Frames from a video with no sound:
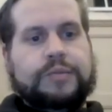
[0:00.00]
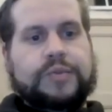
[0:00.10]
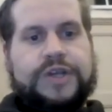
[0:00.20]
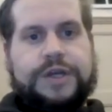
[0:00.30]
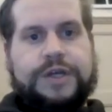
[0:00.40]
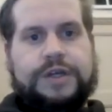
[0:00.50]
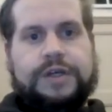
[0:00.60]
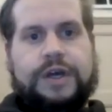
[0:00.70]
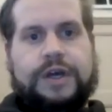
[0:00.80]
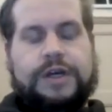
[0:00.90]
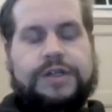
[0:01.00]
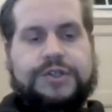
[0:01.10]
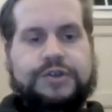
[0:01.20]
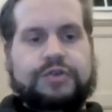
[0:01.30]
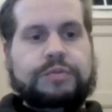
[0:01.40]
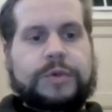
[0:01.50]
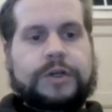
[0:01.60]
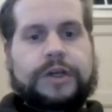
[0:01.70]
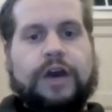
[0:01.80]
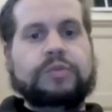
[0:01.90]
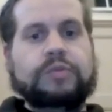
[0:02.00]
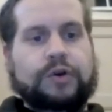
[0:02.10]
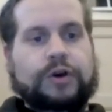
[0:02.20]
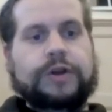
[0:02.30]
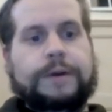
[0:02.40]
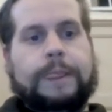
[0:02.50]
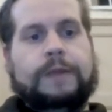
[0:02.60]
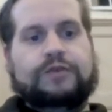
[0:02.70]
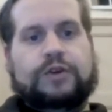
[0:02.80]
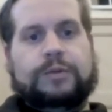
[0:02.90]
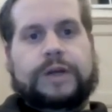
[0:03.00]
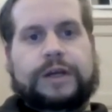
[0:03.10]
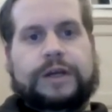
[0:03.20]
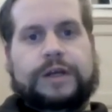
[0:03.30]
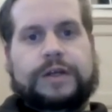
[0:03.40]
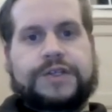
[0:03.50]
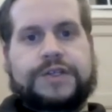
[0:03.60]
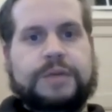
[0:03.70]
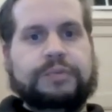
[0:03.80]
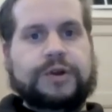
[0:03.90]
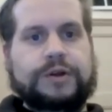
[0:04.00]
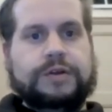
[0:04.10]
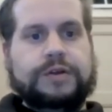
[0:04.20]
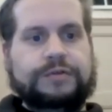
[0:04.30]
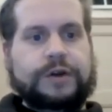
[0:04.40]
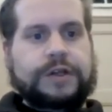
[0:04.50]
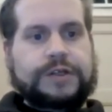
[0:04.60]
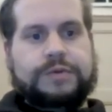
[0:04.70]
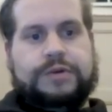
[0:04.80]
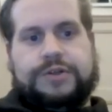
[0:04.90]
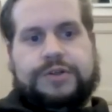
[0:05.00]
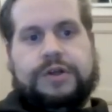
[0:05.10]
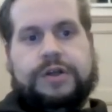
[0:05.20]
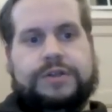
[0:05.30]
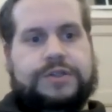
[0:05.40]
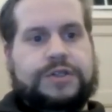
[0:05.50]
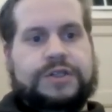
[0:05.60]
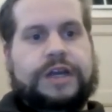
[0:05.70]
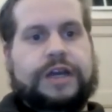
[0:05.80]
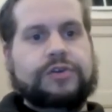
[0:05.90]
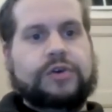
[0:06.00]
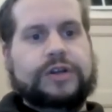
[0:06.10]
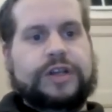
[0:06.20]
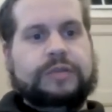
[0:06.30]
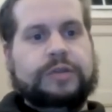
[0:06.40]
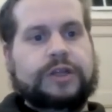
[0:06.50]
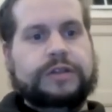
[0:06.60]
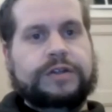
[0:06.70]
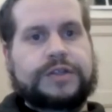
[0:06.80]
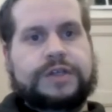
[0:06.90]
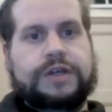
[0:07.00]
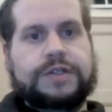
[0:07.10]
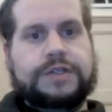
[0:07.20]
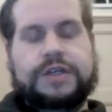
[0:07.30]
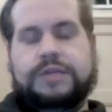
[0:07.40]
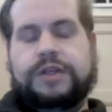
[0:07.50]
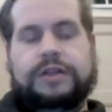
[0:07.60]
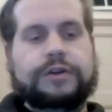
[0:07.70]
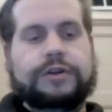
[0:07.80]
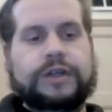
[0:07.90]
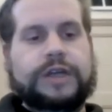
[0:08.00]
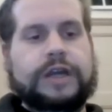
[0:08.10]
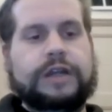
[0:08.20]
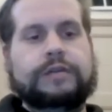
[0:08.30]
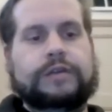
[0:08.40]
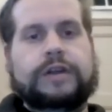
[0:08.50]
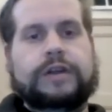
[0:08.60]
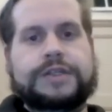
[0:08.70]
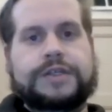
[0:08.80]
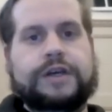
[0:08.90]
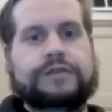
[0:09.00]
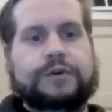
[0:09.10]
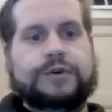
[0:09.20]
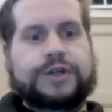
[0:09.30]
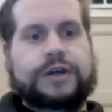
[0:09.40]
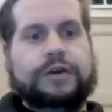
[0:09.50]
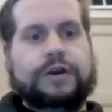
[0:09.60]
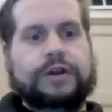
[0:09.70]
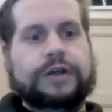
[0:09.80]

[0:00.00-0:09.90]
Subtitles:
take Zoom output from a separate device, which is just an Android tablet in this case. It can be literally anything that has a headphone jack on